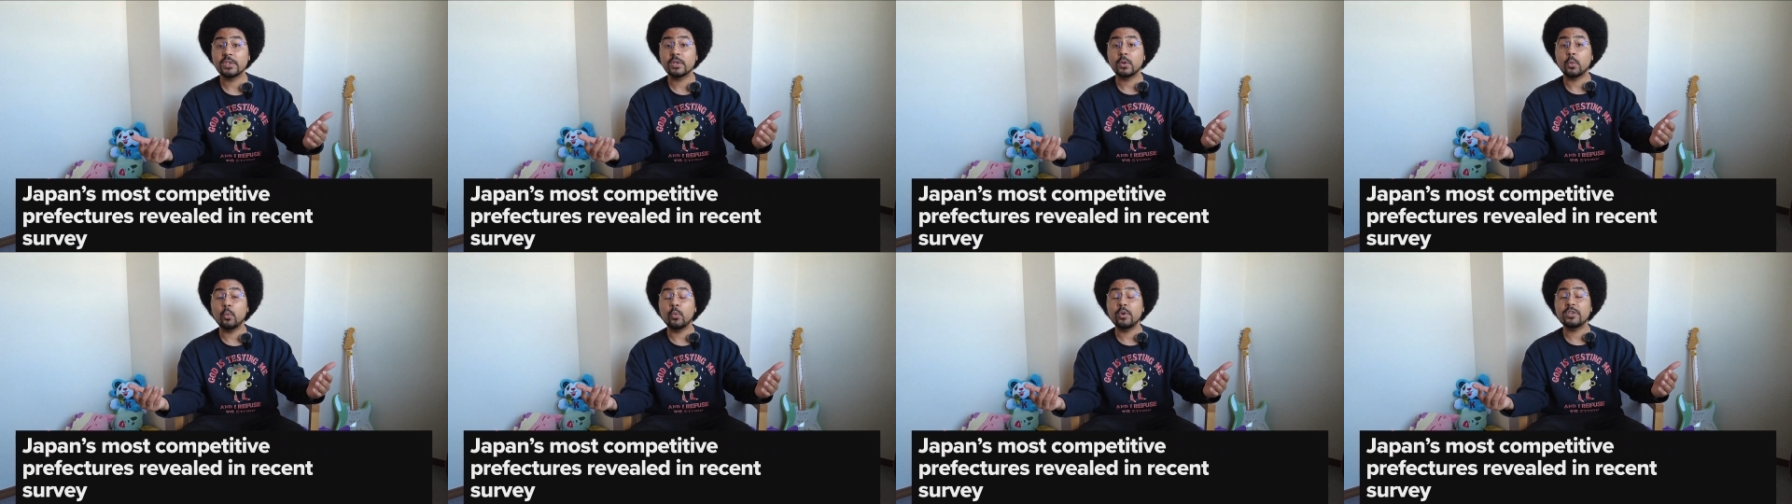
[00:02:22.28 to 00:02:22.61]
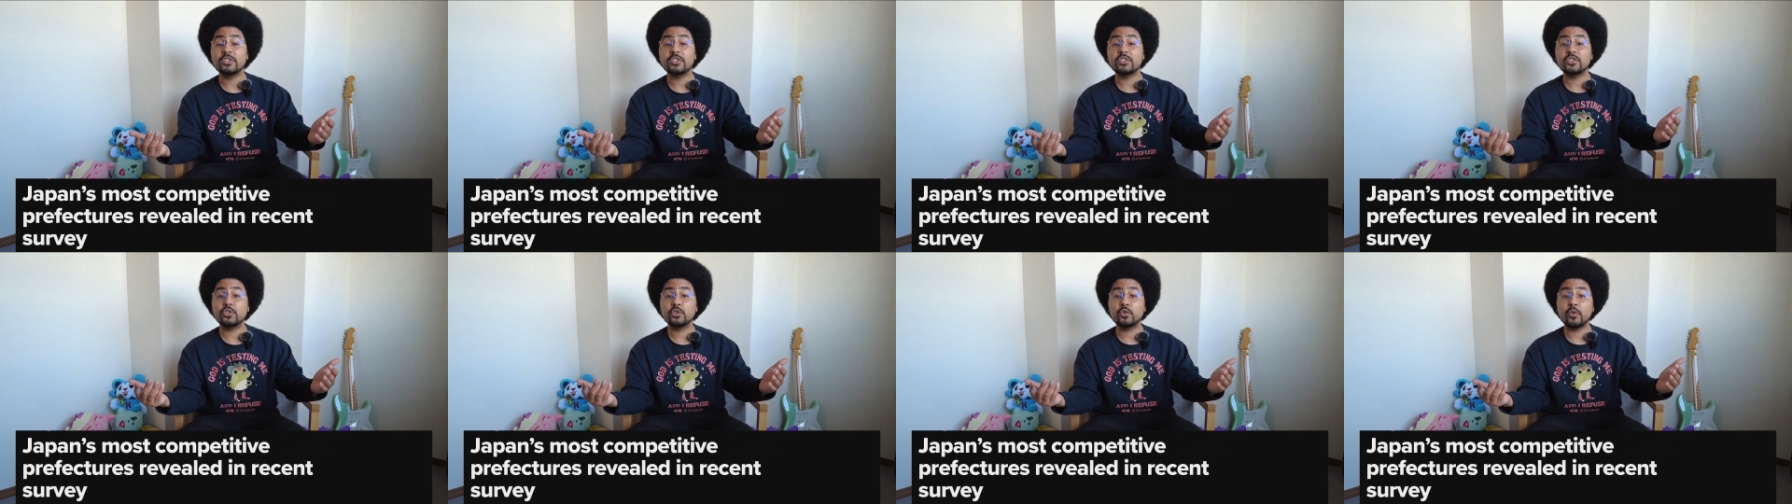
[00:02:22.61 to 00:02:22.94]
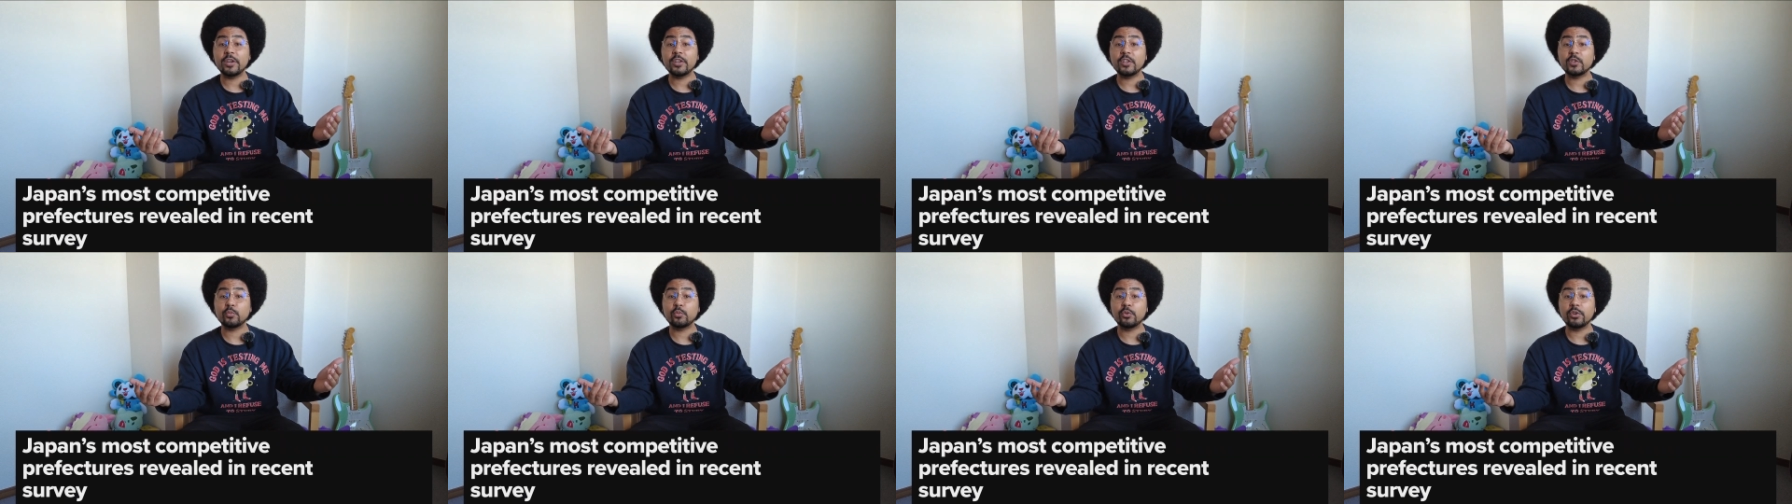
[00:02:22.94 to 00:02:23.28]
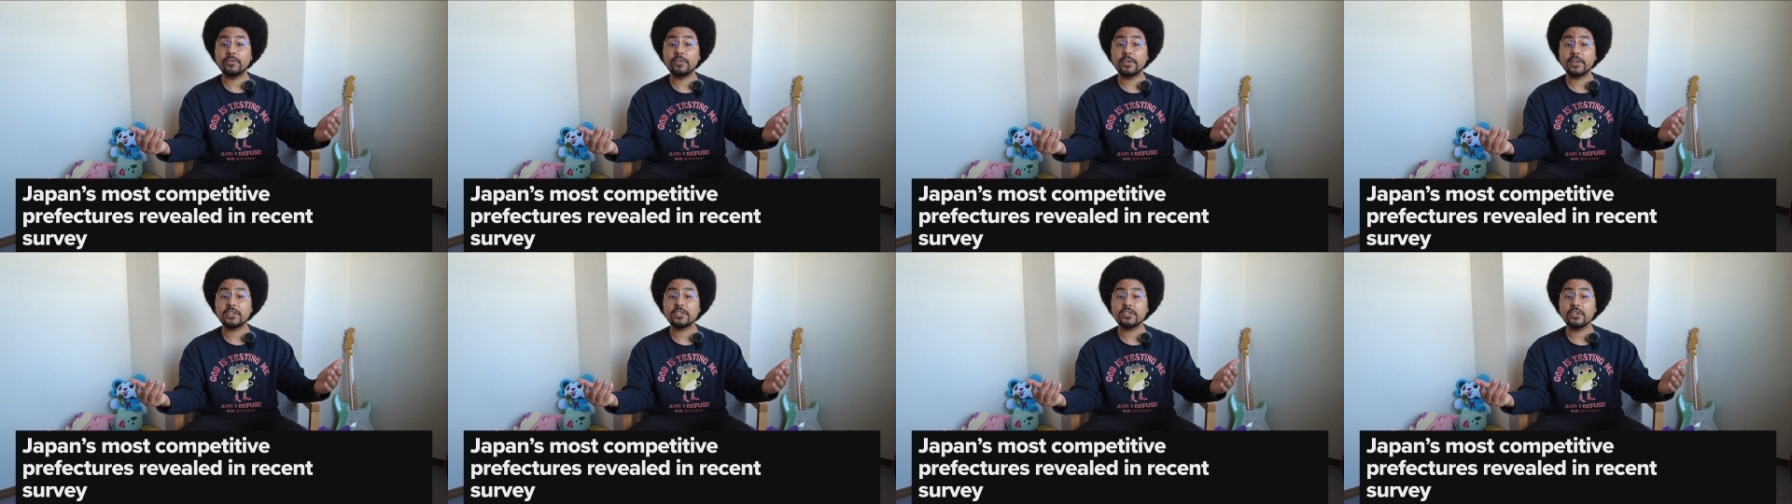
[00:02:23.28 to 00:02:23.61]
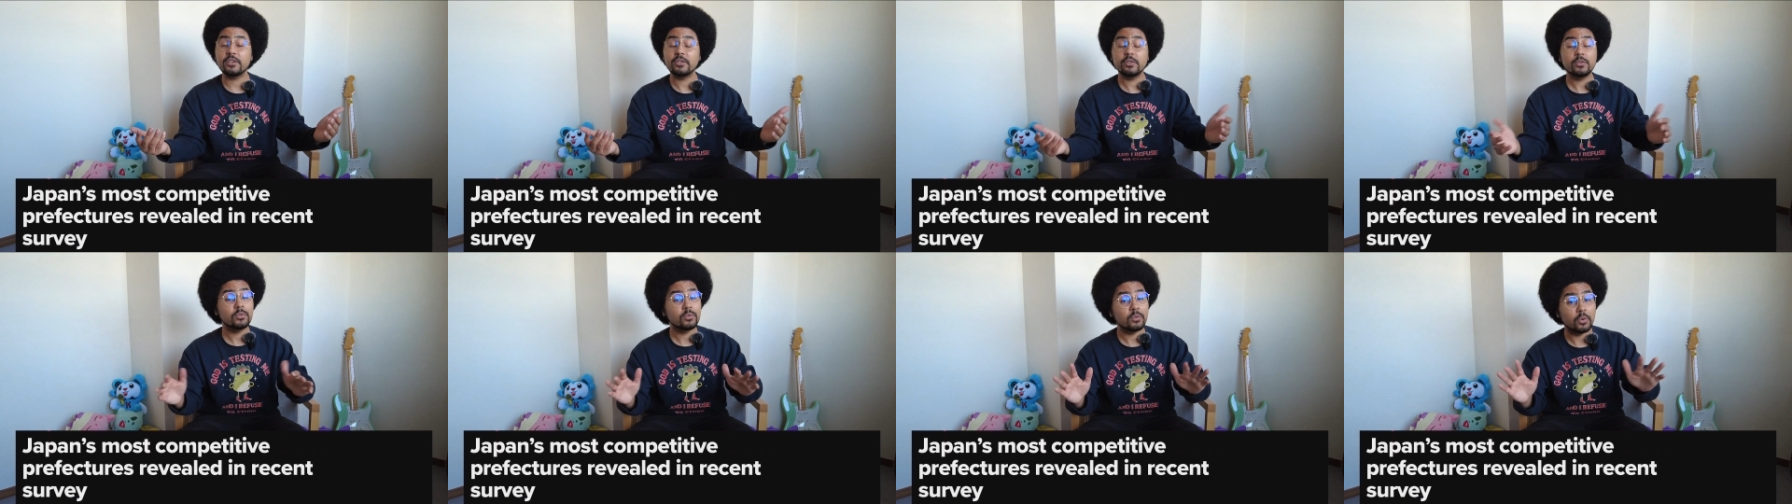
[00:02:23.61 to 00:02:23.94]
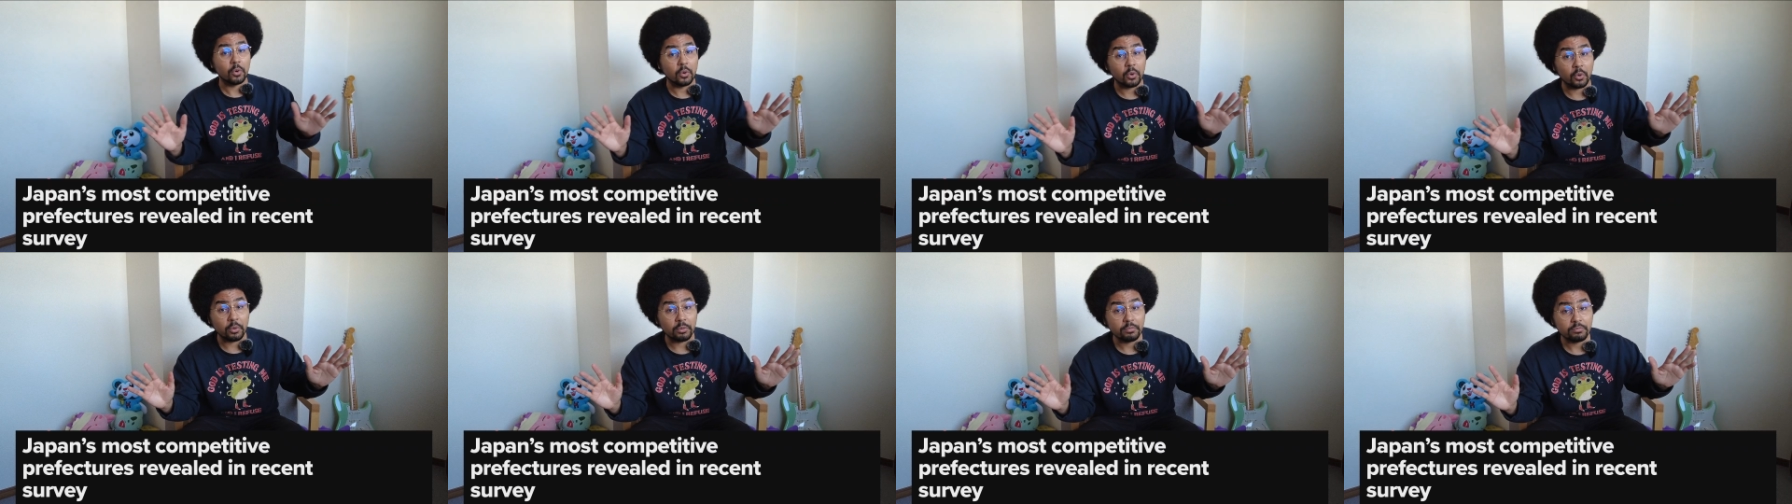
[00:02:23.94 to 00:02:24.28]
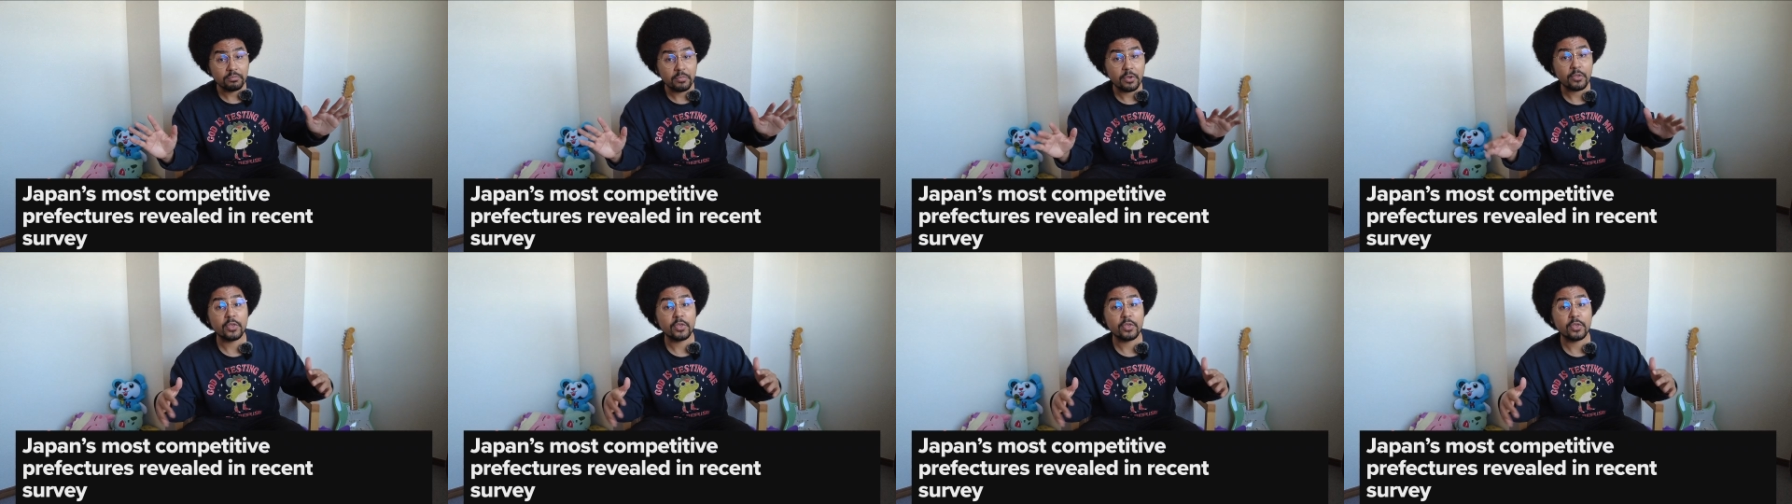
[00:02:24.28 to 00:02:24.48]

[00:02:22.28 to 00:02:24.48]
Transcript: which is the greatest prefecture or